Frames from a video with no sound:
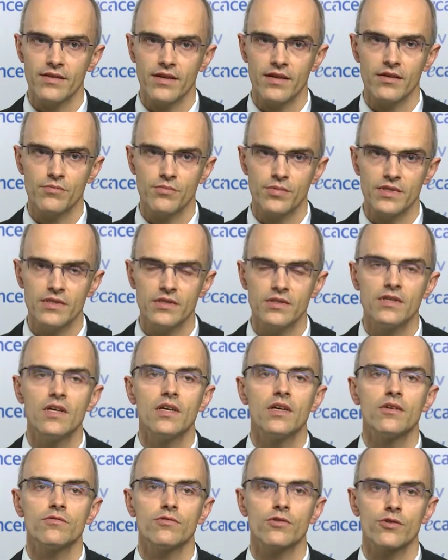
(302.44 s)
therapy
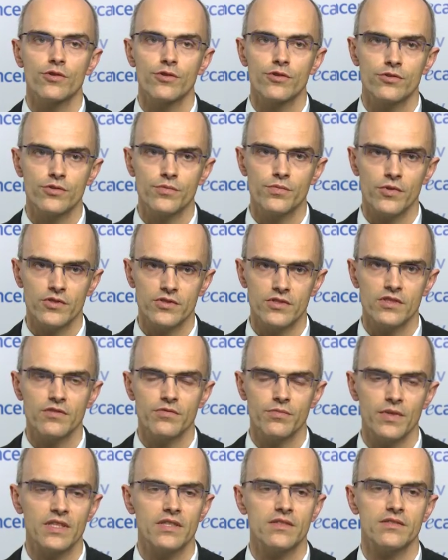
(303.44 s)
for
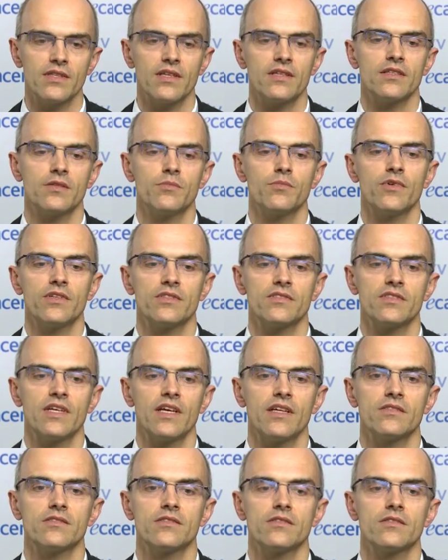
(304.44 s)
HER2-positive metastatic breast
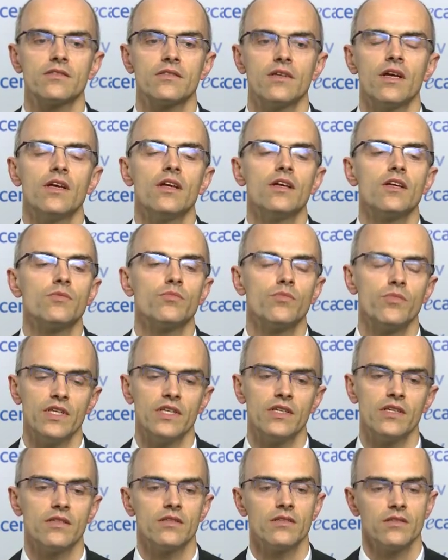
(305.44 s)
cancer,
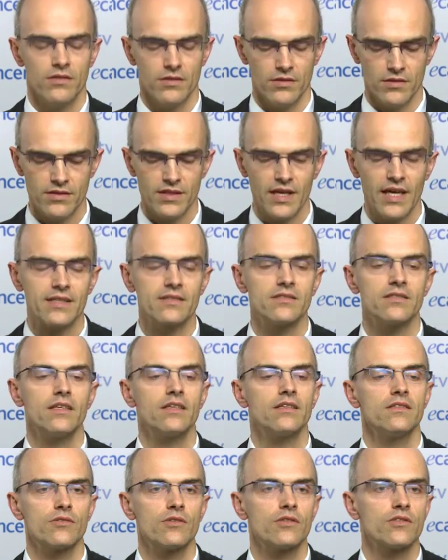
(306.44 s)
being
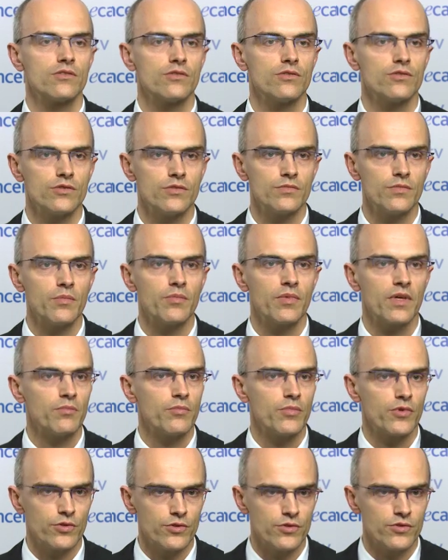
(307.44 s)
taxane, trastuzumab, and
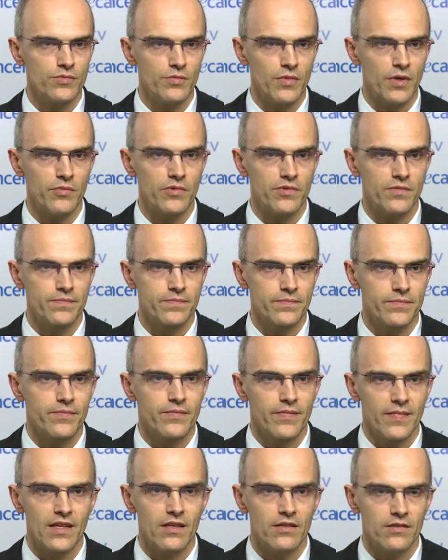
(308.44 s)
pertuzumab.
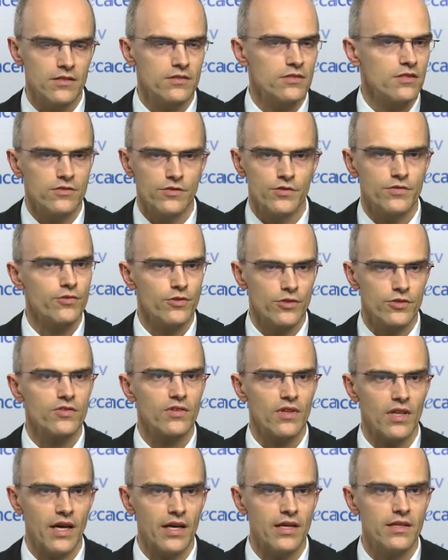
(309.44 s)
This is the
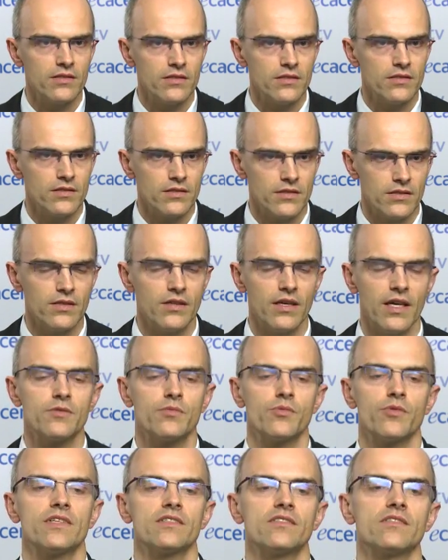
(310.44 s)
first line at
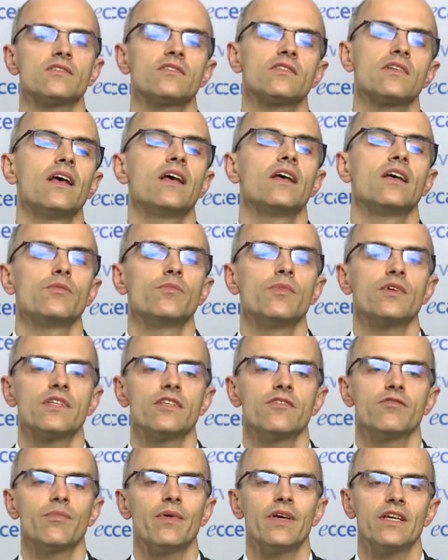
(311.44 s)
present, but
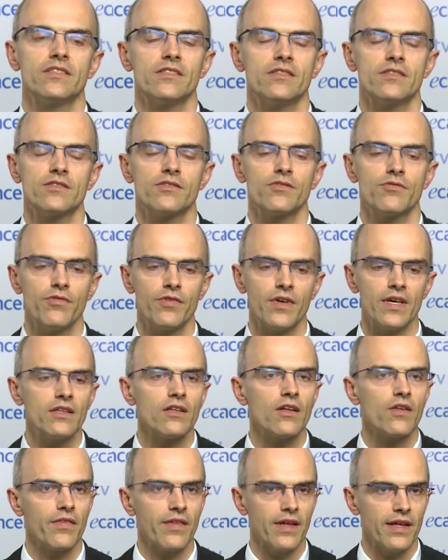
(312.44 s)
if patients fail
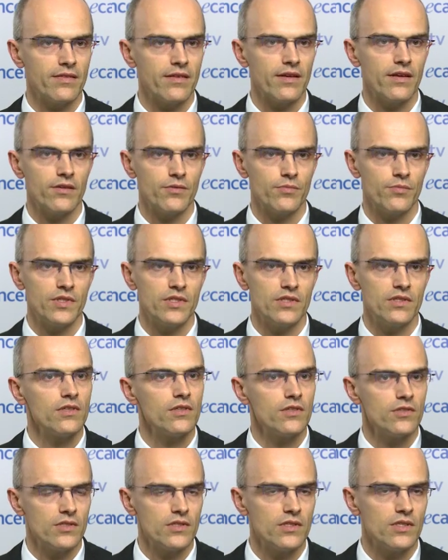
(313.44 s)
on that
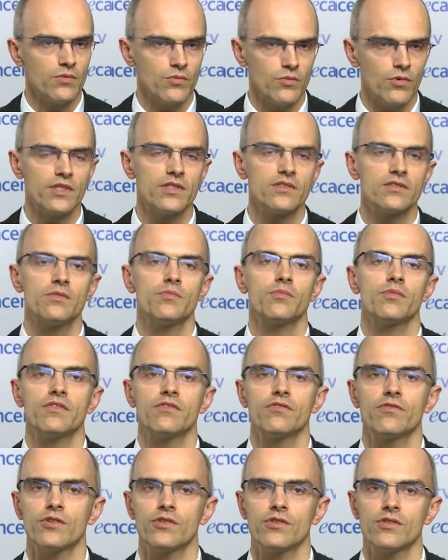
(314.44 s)
therapy, TDM1 is the
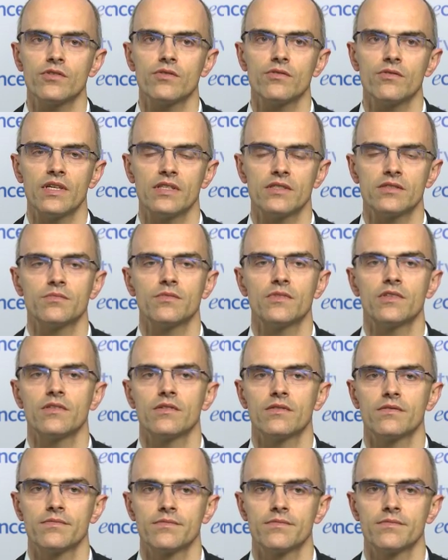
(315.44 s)
preferred regimen.